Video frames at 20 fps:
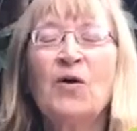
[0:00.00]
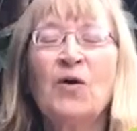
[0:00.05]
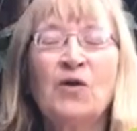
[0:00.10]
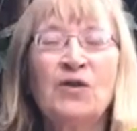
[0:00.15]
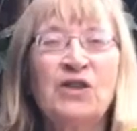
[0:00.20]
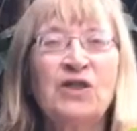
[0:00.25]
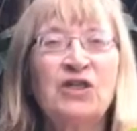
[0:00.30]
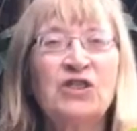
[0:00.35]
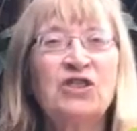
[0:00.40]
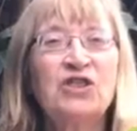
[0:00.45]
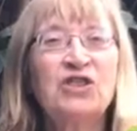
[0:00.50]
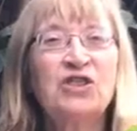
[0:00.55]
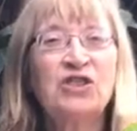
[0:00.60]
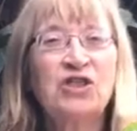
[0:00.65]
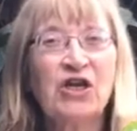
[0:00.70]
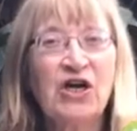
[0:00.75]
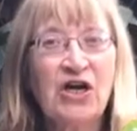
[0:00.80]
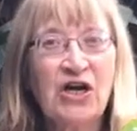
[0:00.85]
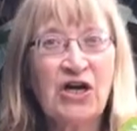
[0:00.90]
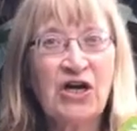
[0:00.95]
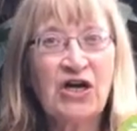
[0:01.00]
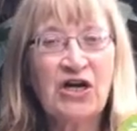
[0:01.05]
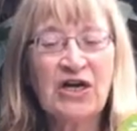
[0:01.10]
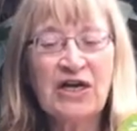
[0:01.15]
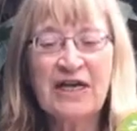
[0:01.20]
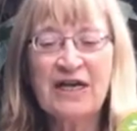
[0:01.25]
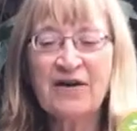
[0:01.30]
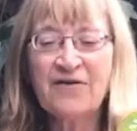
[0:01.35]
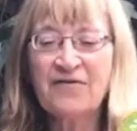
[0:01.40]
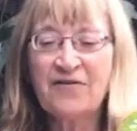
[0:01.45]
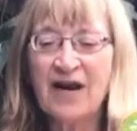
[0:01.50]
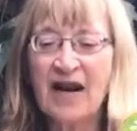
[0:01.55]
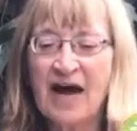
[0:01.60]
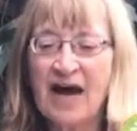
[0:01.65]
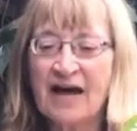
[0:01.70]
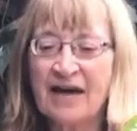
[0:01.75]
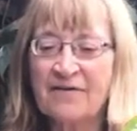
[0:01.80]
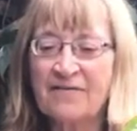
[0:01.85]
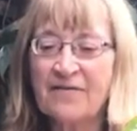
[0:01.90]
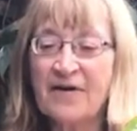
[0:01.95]
on the journey of
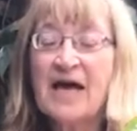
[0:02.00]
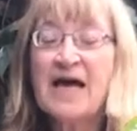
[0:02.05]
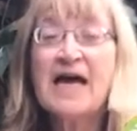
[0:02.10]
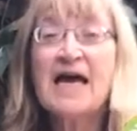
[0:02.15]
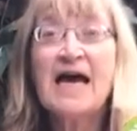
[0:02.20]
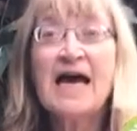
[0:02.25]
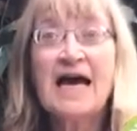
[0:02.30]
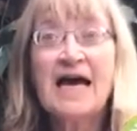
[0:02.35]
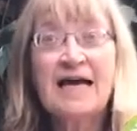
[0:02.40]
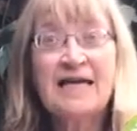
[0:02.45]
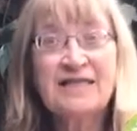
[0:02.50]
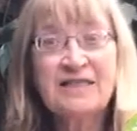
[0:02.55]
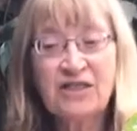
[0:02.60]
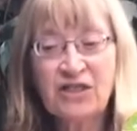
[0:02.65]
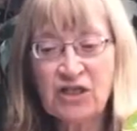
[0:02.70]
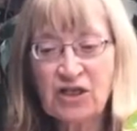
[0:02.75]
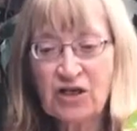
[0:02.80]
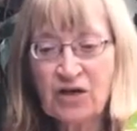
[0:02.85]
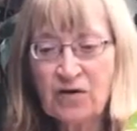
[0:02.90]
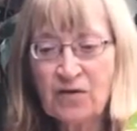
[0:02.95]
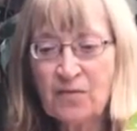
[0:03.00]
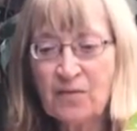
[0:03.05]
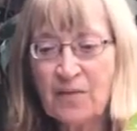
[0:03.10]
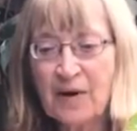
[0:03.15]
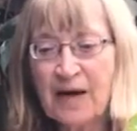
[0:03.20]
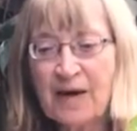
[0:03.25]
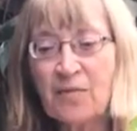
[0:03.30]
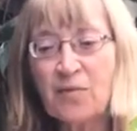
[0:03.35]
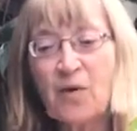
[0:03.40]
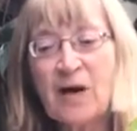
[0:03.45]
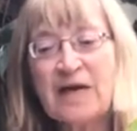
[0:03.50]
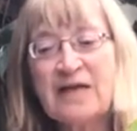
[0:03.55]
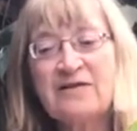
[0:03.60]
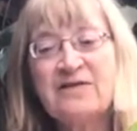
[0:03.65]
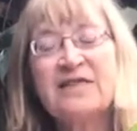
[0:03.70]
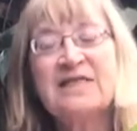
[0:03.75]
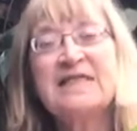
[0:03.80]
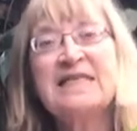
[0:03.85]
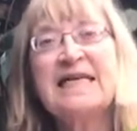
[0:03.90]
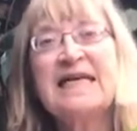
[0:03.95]
life. As you may well
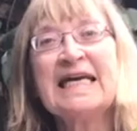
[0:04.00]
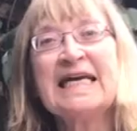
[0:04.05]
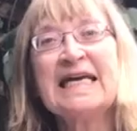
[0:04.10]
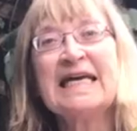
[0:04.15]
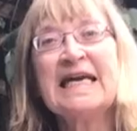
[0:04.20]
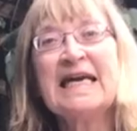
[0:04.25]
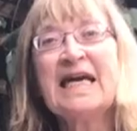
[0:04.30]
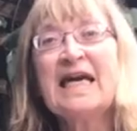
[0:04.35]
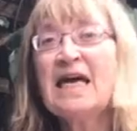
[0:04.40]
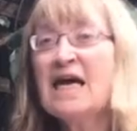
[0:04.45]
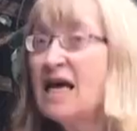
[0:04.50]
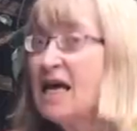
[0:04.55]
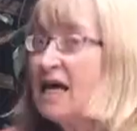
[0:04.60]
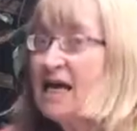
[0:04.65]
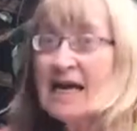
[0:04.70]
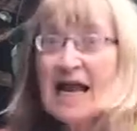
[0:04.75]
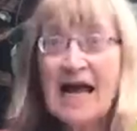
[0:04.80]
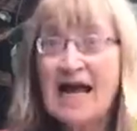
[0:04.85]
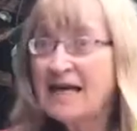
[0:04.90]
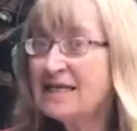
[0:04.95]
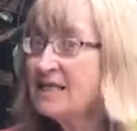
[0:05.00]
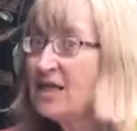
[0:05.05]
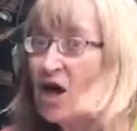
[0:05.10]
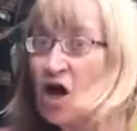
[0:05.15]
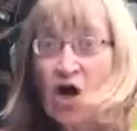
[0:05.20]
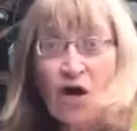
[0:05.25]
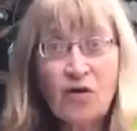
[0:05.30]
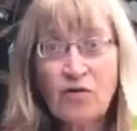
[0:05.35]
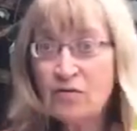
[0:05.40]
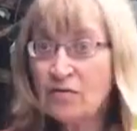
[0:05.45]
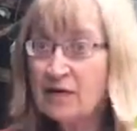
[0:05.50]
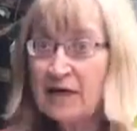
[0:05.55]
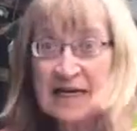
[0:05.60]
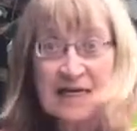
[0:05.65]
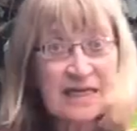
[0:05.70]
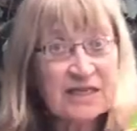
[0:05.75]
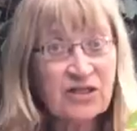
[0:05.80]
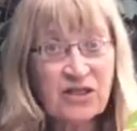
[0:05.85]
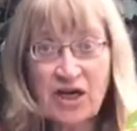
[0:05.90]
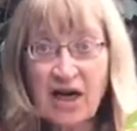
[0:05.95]
see, it has
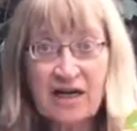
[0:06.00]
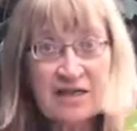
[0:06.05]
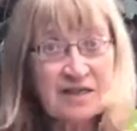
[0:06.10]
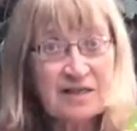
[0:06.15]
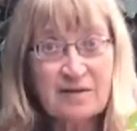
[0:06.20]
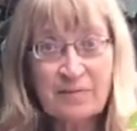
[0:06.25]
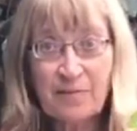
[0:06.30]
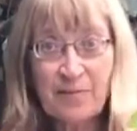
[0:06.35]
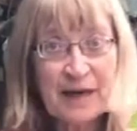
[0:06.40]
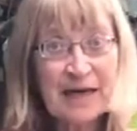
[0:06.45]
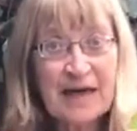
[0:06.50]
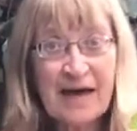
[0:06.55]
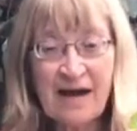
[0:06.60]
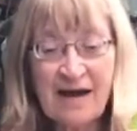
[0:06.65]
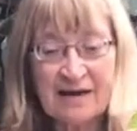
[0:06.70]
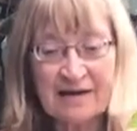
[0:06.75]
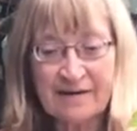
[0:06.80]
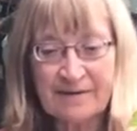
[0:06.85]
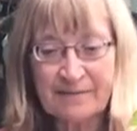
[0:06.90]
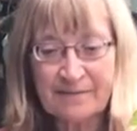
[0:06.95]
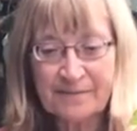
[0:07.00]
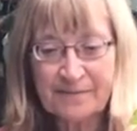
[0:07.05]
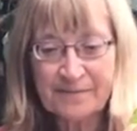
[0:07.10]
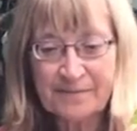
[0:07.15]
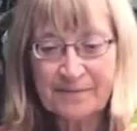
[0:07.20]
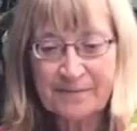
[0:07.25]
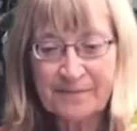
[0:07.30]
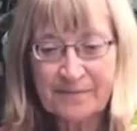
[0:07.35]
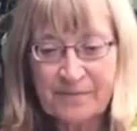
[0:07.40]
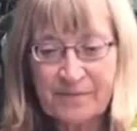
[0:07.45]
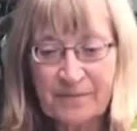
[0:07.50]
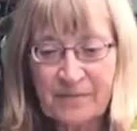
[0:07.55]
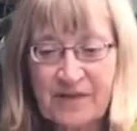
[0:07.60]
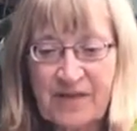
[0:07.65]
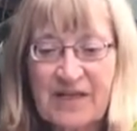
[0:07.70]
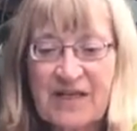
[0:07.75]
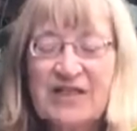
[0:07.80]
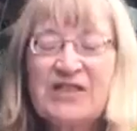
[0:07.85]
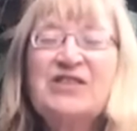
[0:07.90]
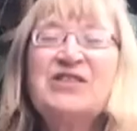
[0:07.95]
only just begun.
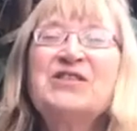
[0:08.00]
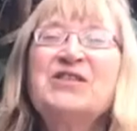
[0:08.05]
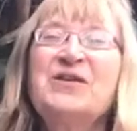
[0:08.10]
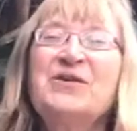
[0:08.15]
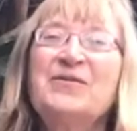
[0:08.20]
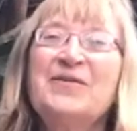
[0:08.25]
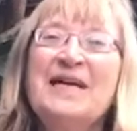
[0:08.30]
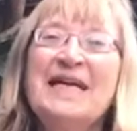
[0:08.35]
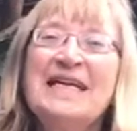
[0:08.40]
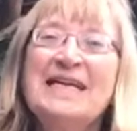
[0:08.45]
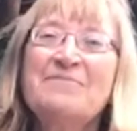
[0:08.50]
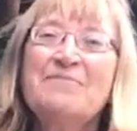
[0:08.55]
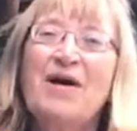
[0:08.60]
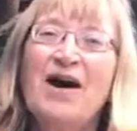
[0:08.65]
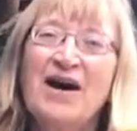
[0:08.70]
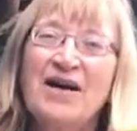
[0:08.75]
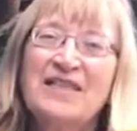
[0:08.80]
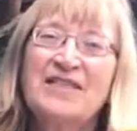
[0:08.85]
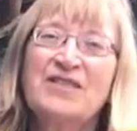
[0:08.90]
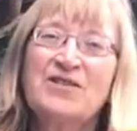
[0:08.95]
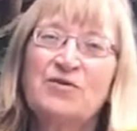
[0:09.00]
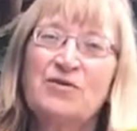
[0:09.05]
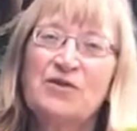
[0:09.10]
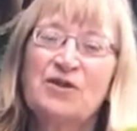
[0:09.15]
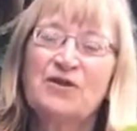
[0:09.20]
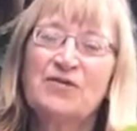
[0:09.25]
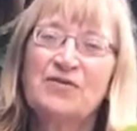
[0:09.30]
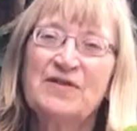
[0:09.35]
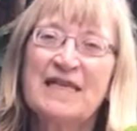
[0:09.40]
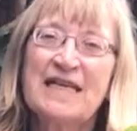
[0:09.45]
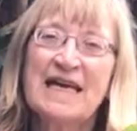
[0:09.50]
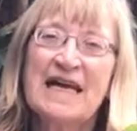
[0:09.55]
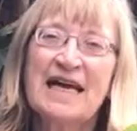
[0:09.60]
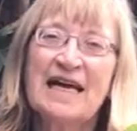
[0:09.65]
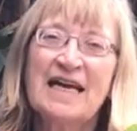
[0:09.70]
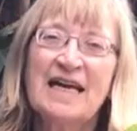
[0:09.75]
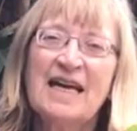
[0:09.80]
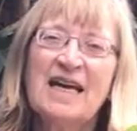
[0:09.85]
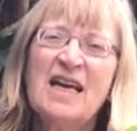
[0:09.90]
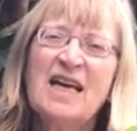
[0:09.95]
To eat my sort of
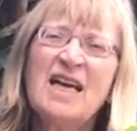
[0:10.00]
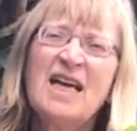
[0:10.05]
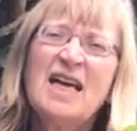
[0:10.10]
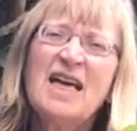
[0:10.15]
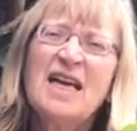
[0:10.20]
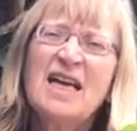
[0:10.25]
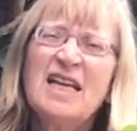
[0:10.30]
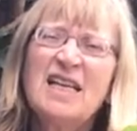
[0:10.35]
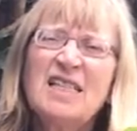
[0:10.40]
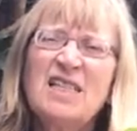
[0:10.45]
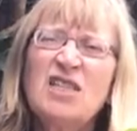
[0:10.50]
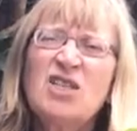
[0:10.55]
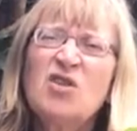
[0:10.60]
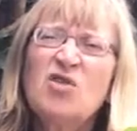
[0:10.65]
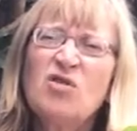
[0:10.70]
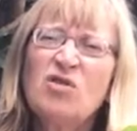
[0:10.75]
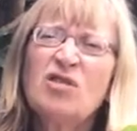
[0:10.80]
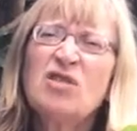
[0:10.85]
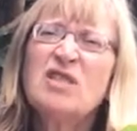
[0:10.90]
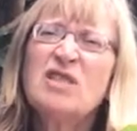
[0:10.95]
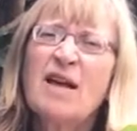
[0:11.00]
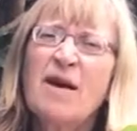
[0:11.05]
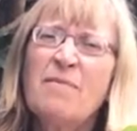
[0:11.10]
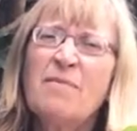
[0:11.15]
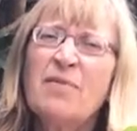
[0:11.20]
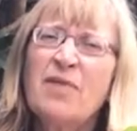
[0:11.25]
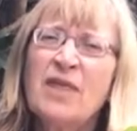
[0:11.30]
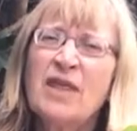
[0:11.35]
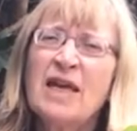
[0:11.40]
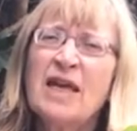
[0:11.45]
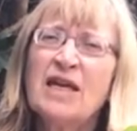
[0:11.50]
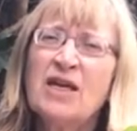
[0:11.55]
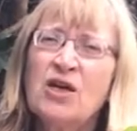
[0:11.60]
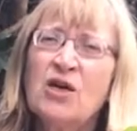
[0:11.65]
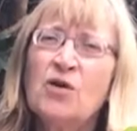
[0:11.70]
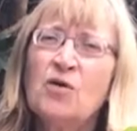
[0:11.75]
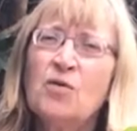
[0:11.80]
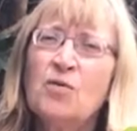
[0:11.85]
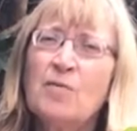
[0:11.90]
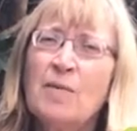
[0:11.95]
dinner is not something
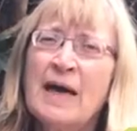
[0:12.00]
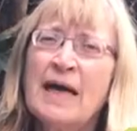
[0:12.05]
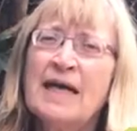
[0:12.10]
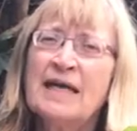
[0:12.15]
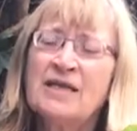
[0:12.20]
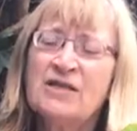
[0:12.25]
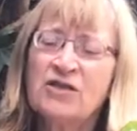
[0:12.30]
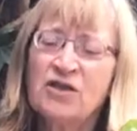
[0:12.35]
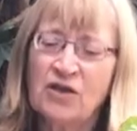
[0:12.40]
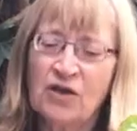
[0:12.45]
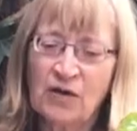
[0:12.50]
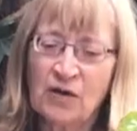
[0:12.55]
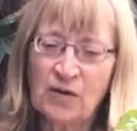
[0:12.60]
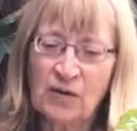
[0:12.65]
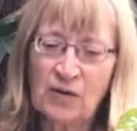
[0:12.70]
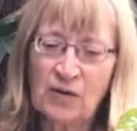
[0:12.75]
you may do,